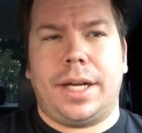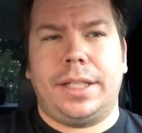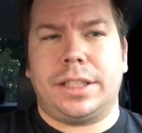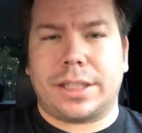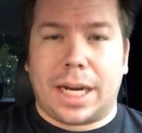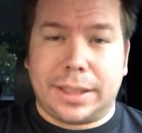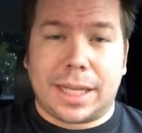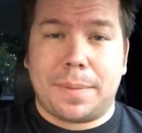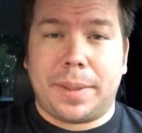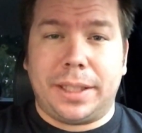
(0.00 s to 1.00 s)
in just kind of
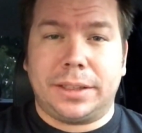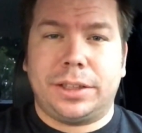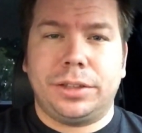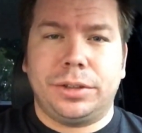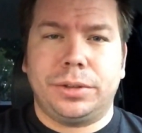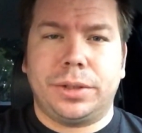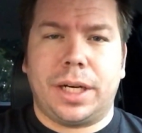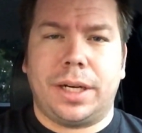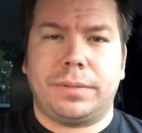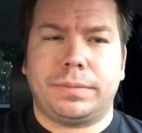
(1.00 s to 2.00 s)
tapping
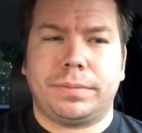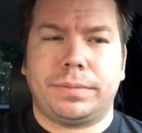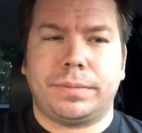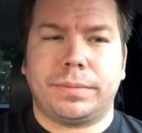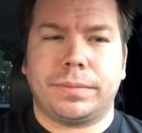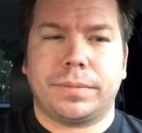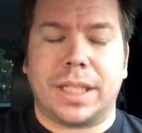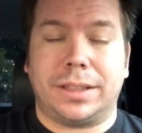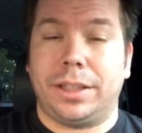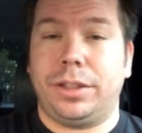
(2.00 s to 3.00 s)
into
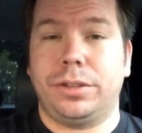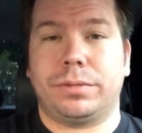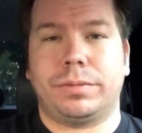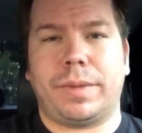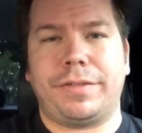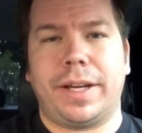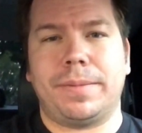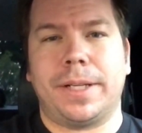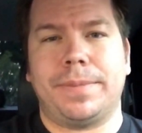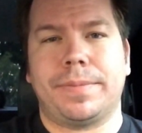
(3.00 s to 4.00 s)
you, my
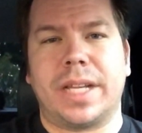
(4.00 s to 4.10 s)
family.